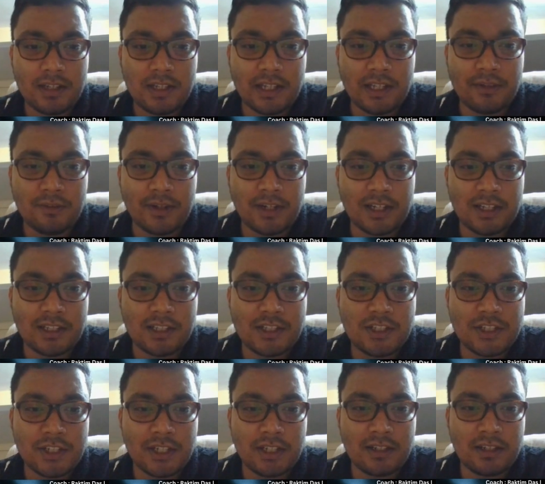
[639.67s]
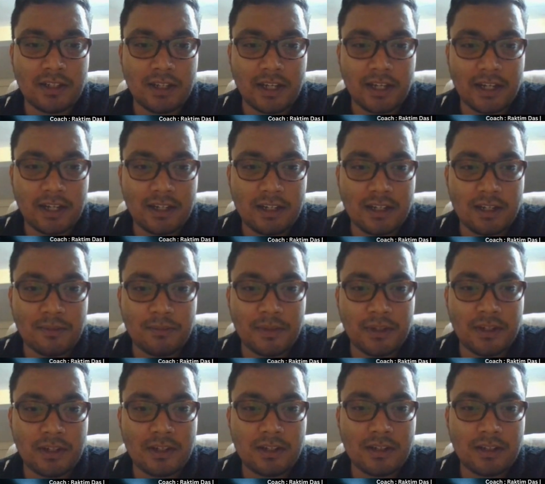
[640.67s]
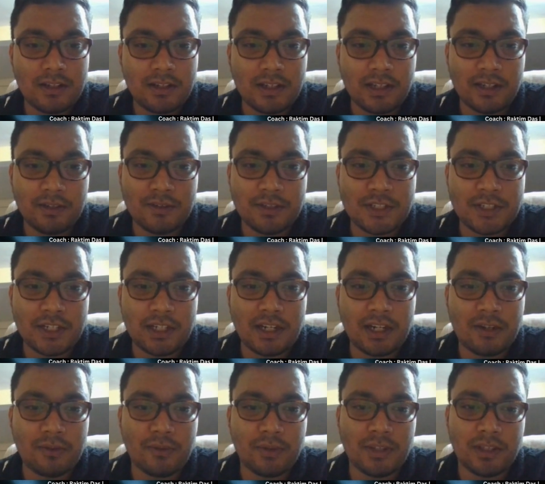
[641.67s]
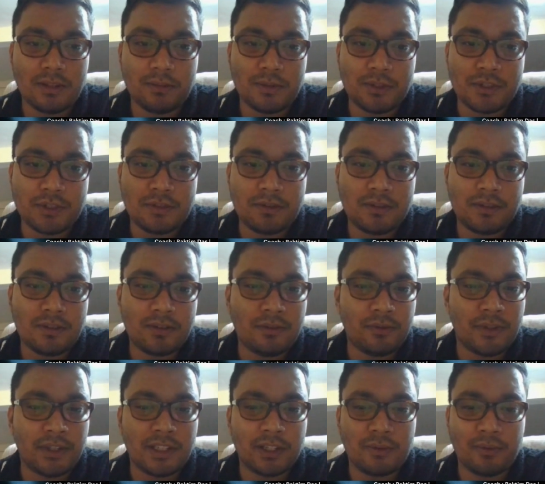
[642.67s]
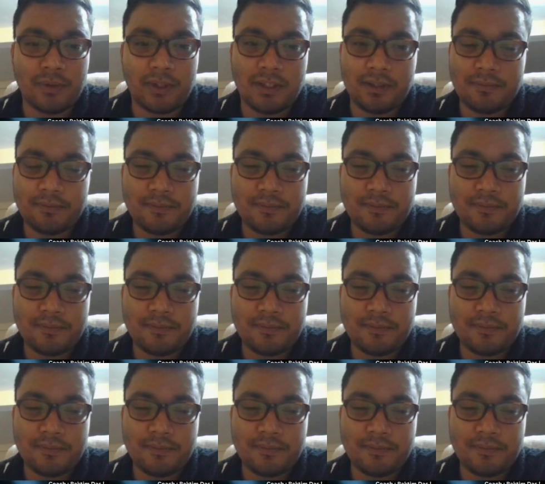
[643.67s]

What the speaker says: give another check, again come here, give a check and win the bishop, win the queen.